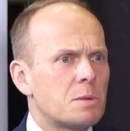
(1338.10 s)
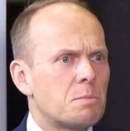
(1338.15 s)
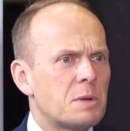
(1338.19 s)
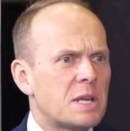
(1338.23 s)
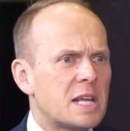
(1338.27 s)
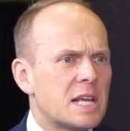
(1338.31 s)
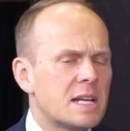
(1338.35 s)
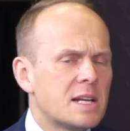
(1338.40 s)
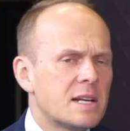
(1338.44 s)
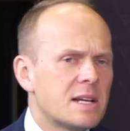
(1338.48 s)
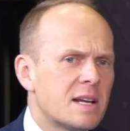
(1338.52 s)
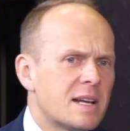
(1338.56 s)

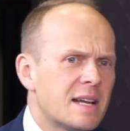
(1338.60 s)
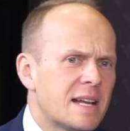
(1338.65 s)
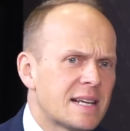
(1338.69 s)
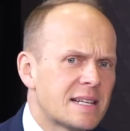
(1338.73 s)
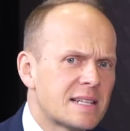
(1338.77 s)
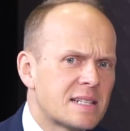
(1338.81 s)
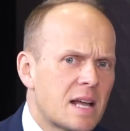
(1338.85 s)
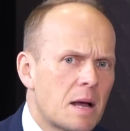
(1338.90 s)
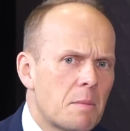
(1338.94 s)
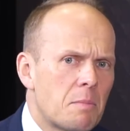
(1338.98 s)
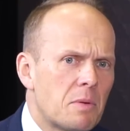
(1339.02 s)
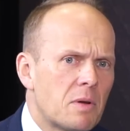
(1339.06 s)
beginning, the
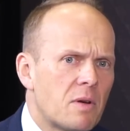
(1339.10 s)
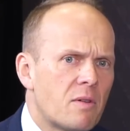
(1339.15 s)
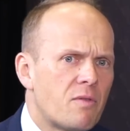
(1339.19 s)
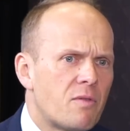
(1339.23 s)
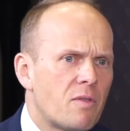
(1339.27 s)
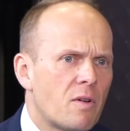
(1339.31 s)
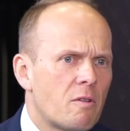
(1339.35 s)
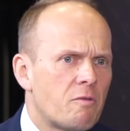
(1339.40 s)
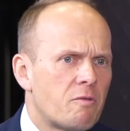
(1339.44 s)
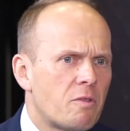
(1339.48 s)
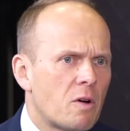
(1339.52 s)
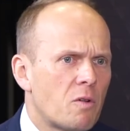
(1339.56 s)
next couple
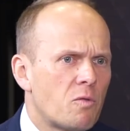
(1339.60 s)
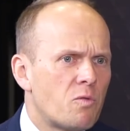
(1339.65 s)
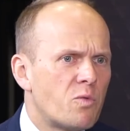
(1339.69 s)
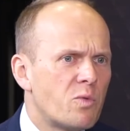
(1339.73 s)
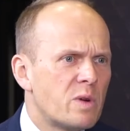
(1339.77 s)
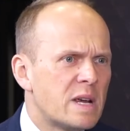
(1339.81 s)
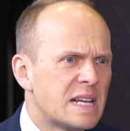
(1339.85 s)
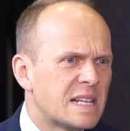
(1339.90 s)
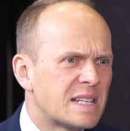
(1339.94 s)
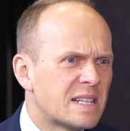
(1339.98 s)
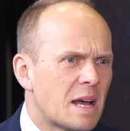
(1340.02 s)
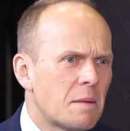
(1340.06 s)
of
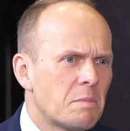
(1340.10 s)
weeks,